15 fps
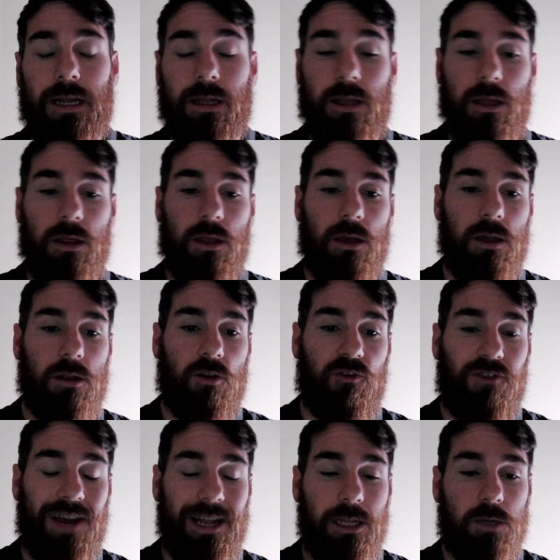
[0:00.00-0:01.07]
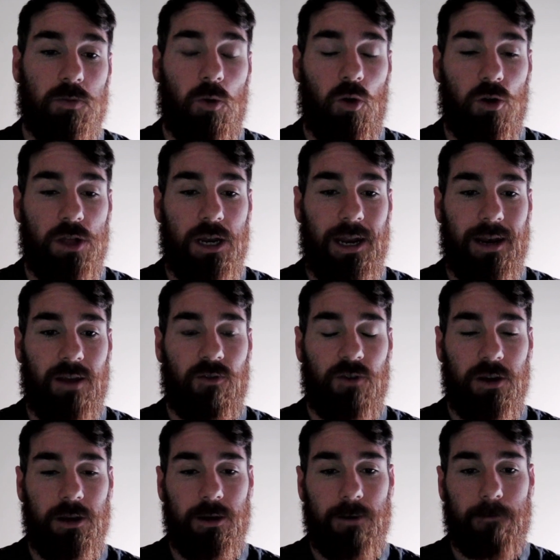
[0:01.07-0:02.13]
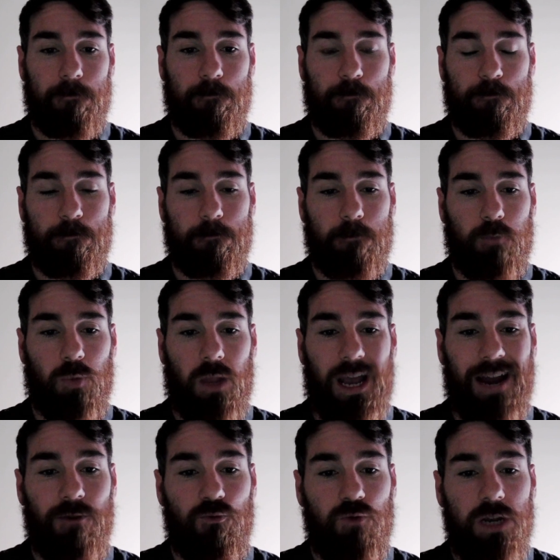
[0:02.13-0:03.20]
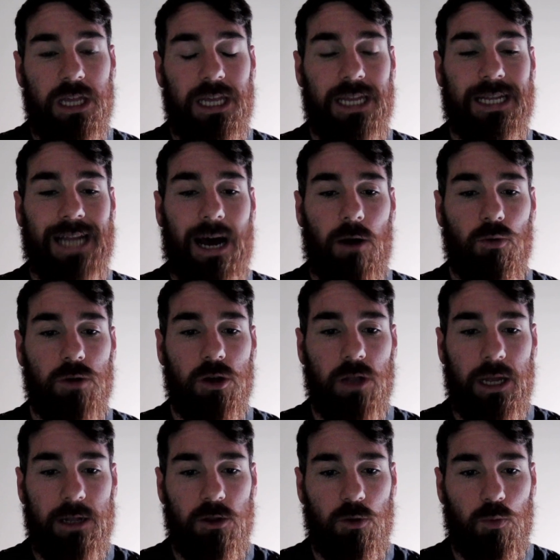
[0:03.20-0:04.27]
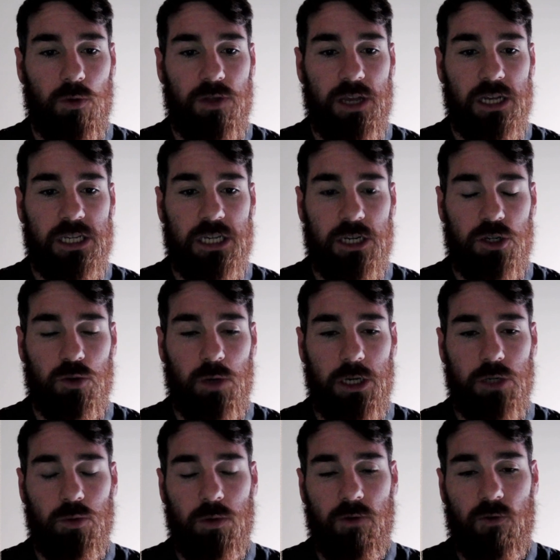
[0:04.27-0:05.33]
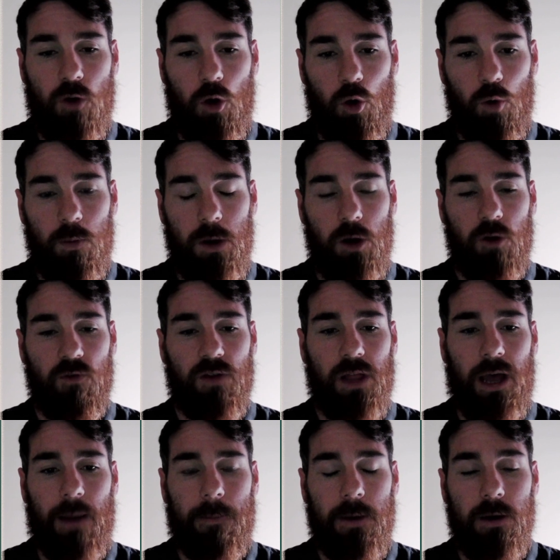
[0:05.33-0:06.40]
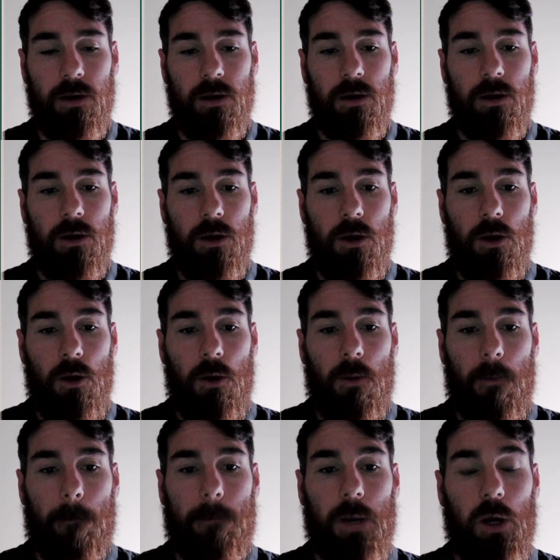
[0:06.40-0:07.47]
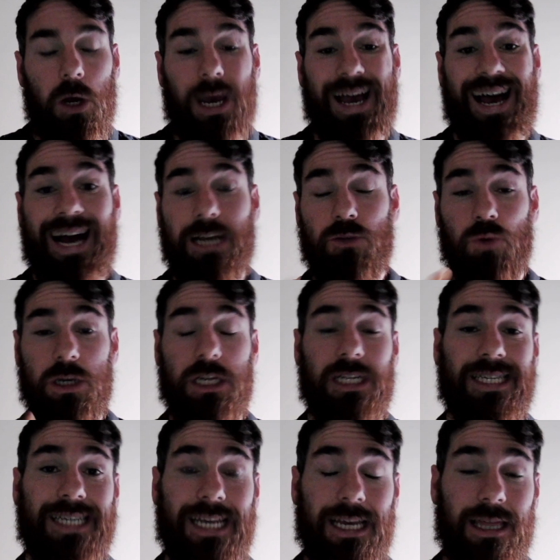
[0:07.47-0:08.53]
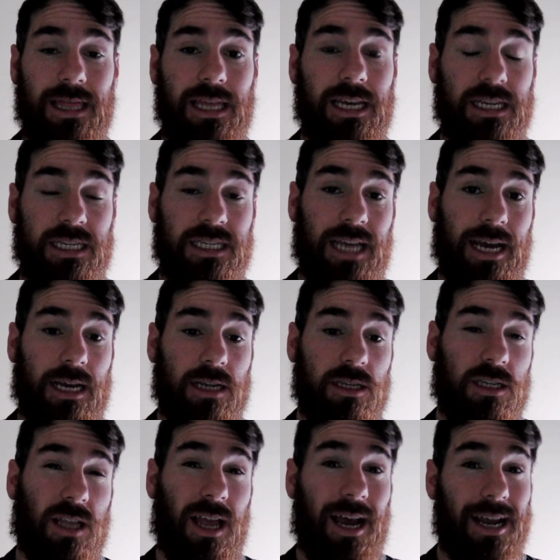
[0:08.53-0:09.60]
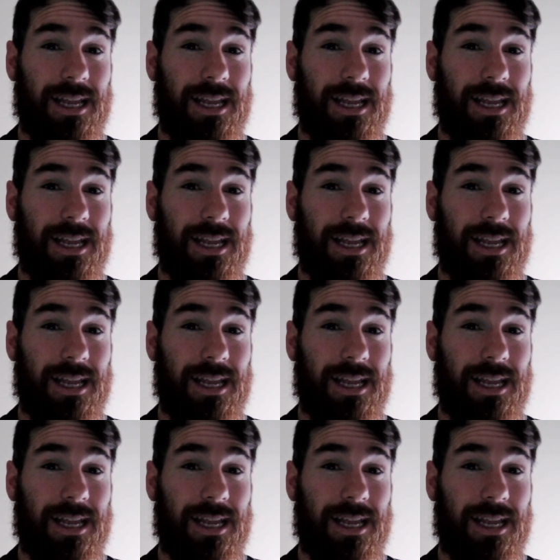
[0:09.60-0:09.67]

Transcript: the defence more than anything. I really doubt you'll end up with this situation with Coleman overlapping, but as we can see in this second slide